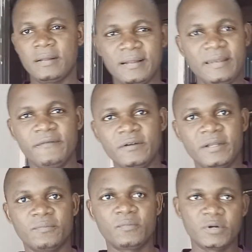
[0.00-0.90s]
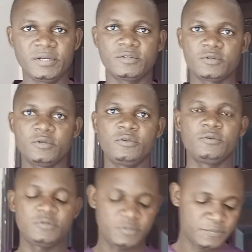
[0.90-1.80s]
and even the monitor
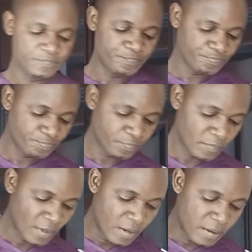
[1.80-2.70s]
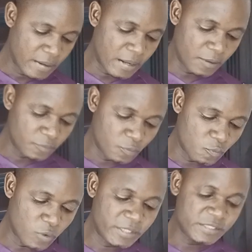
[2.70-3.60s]
you use. Now,
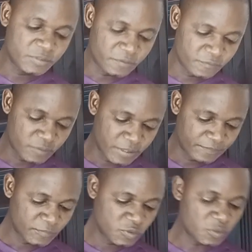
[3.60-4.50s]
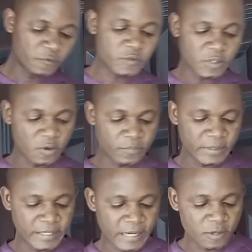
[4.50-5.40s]
what is software? Software
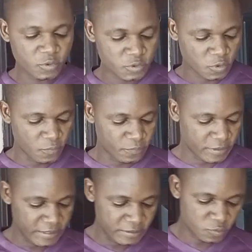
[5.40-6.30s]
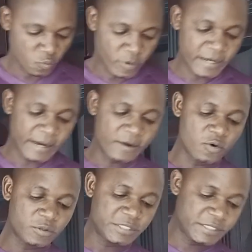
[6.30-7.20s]
components are those components we
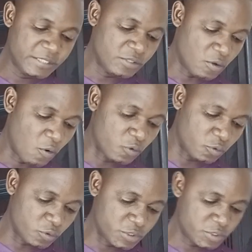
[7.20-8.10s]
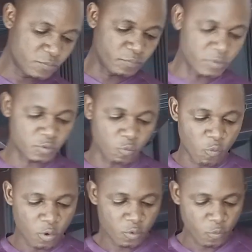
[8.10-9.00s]
cannot see or touch but
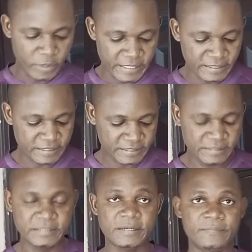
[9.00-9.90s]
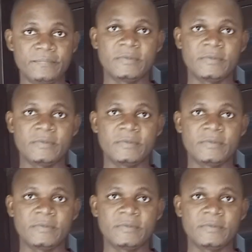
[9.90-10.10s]
work within the system.